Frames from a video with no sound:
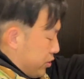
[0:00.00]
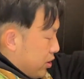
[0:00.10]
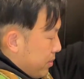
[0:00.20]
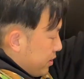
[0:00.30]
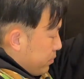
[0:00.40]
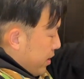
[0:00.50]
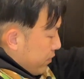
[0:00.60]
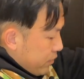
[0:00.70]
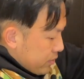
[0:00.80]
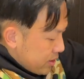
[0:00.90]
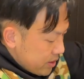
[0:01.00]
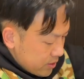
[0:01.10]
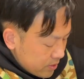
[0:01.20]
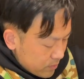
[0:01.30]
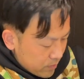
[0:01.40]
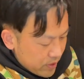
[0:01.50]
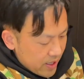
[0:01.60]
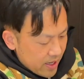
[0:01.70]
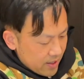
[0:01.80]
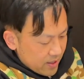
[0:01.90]
stop at back 14 so we
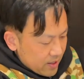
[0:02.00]
get